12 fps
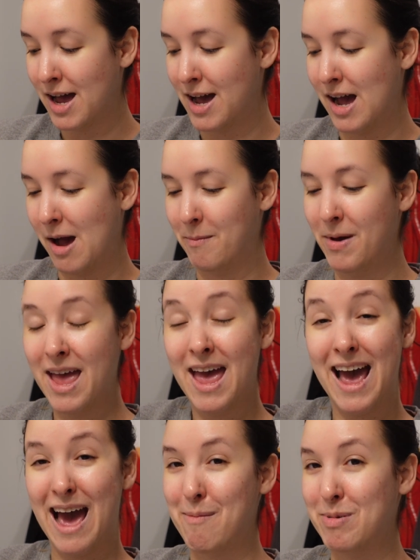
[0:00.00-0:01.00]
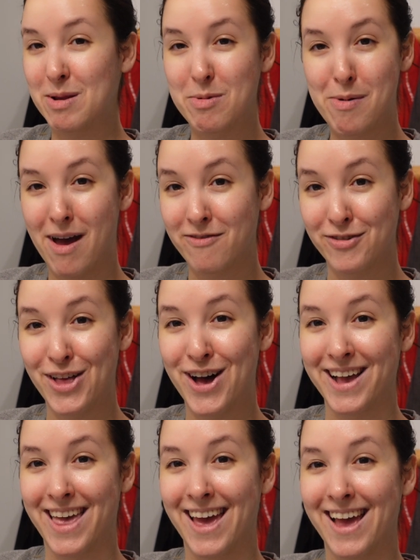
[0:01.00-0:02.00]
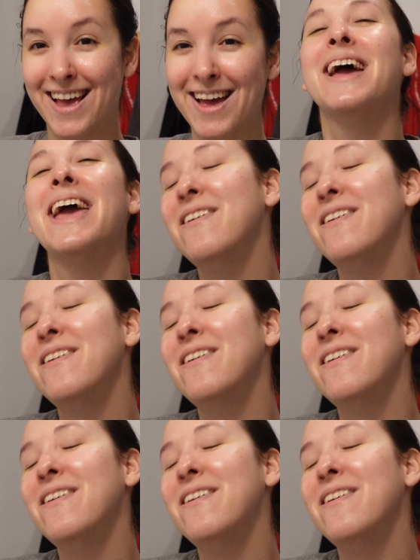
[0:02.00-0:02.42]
I'm happy to be back vlogging.